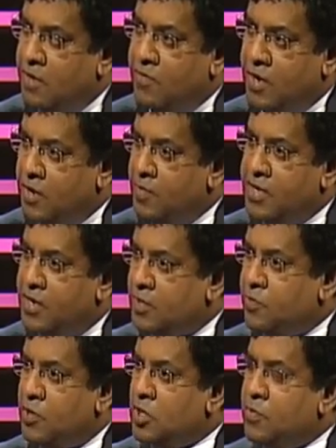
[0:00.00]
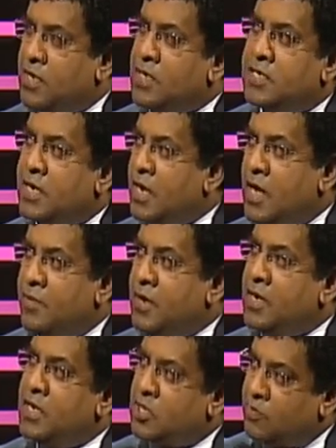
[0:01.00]
What will be the responsibilities and
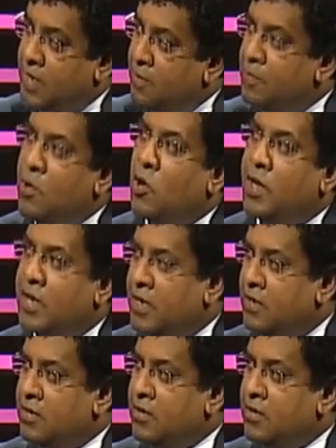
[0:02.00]
liabilities of the employer?